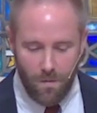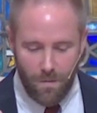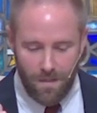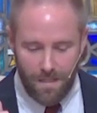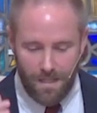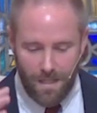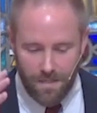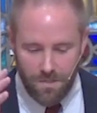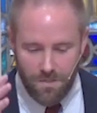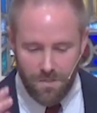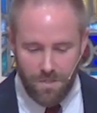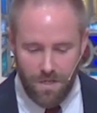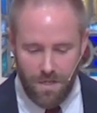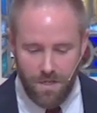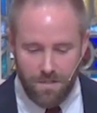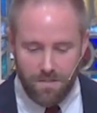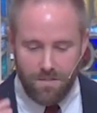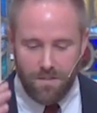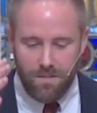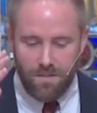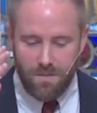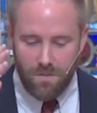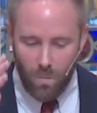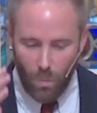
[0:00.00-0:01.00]
knowing that
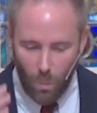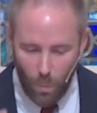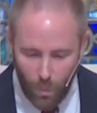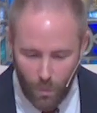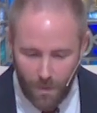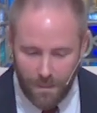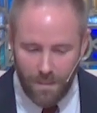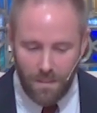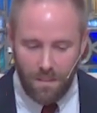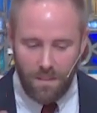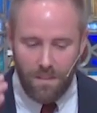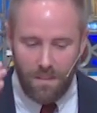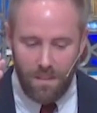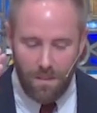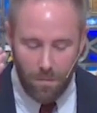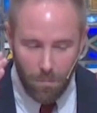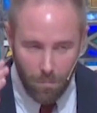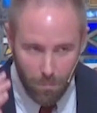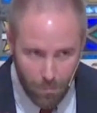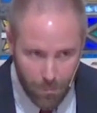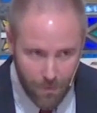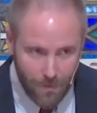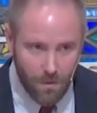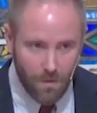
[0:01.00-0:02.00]
Jesus
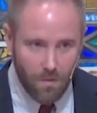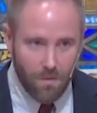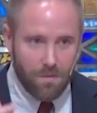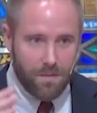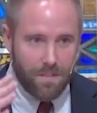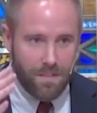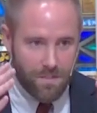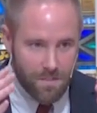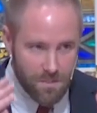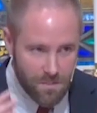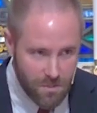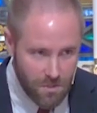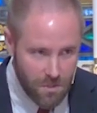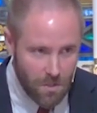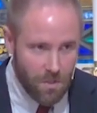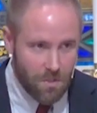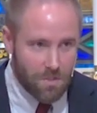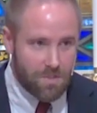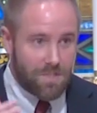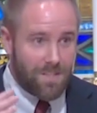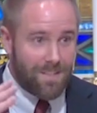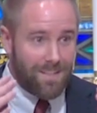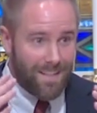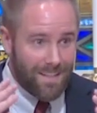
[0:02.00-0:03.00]
will build his
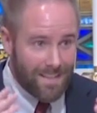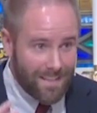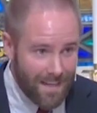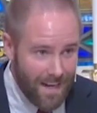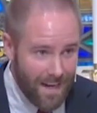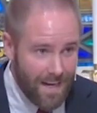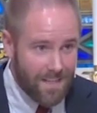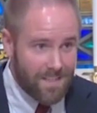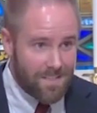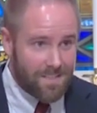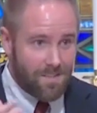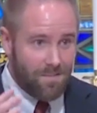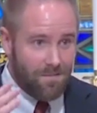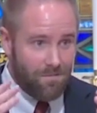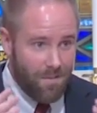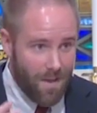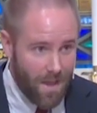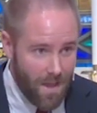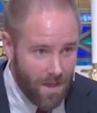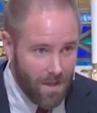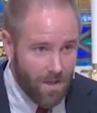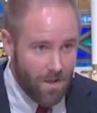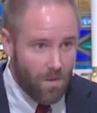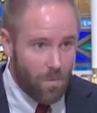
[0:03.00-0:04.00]
church and the gates
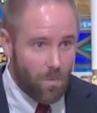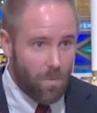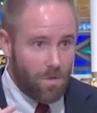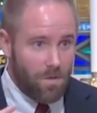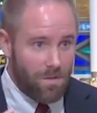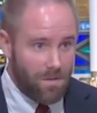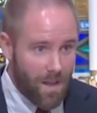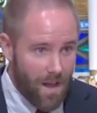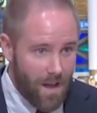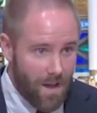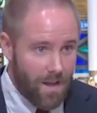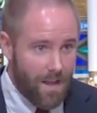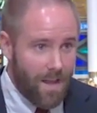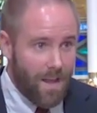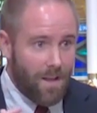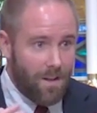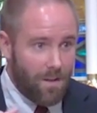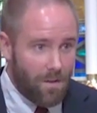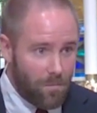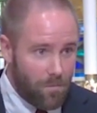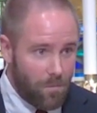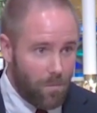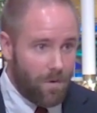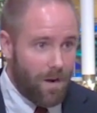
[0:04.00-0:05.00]
of hell will not,
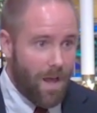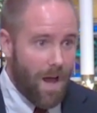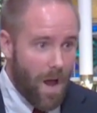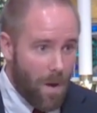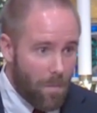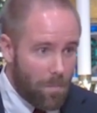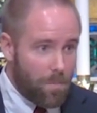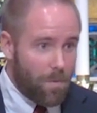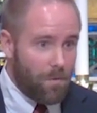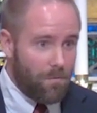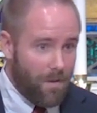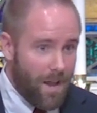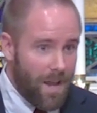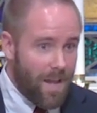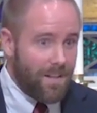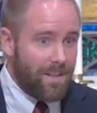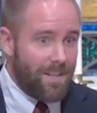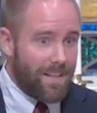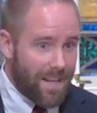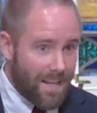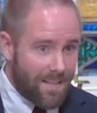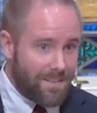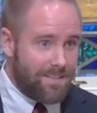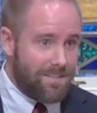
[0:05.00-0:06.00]
hell will not
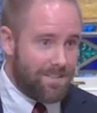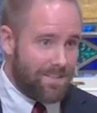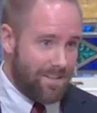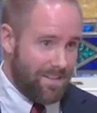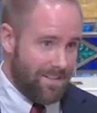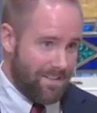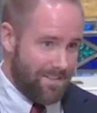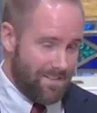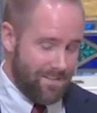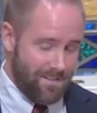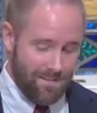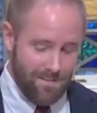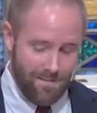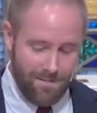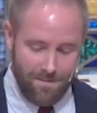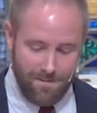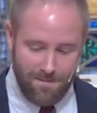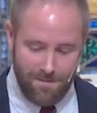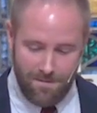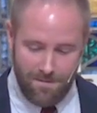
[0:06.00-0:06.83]
prevail against it